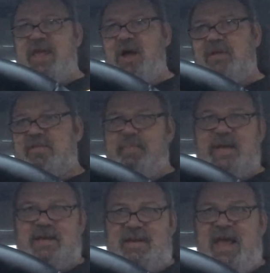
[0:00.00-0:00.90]
the
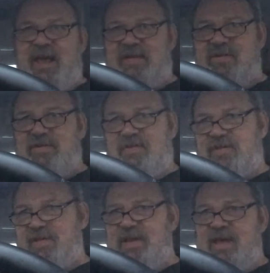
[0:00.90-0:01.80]
ultimate end.
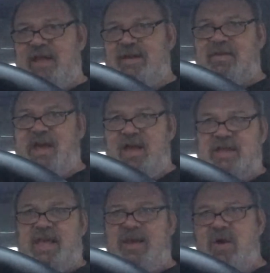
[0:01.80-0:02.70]
And
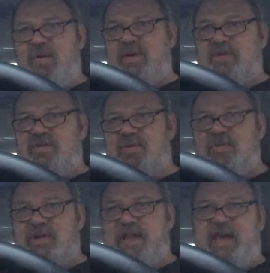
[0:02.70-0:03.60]
they go
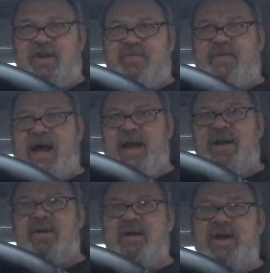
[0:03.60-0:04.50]
into the lake of
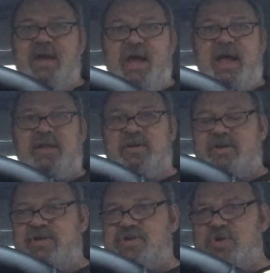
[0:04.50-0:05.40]
fire, and they're
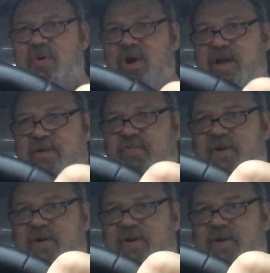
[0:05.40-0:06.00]
destroyed